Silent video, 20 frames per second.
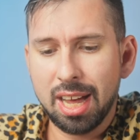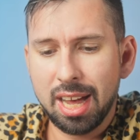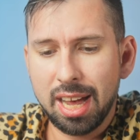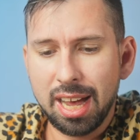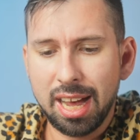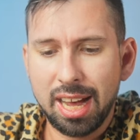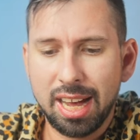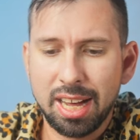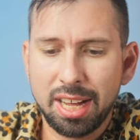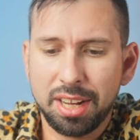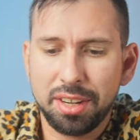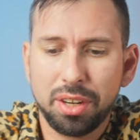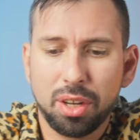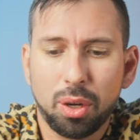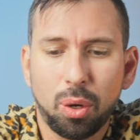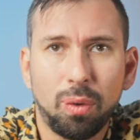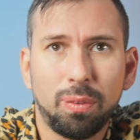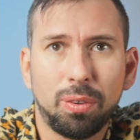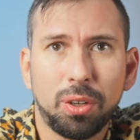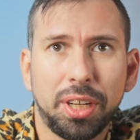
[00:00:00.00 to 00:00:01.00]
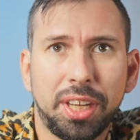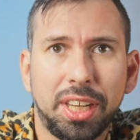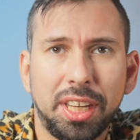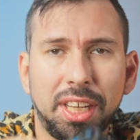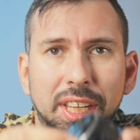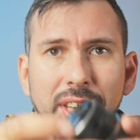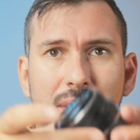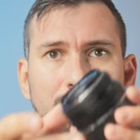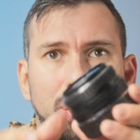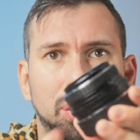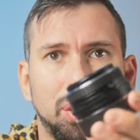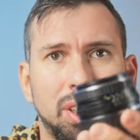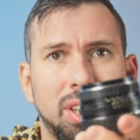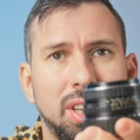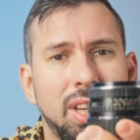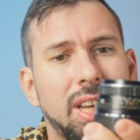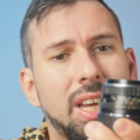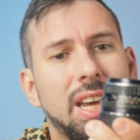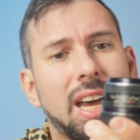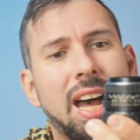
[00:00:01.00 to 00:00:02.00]
And over here
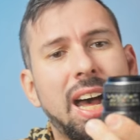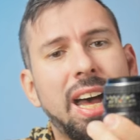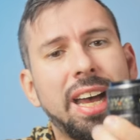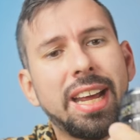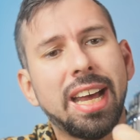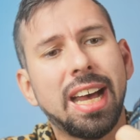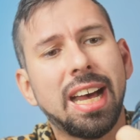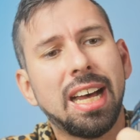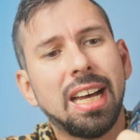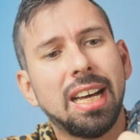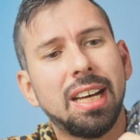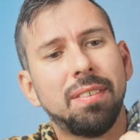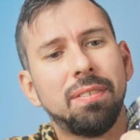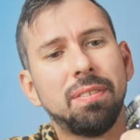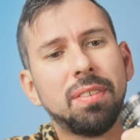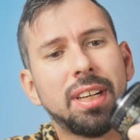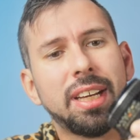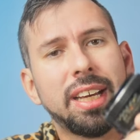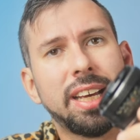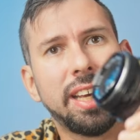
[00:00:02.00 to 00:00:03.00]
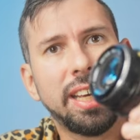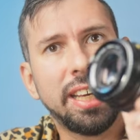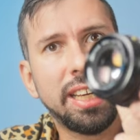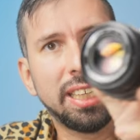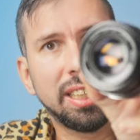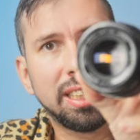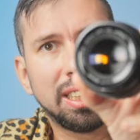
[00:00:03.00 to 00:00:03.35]
I have a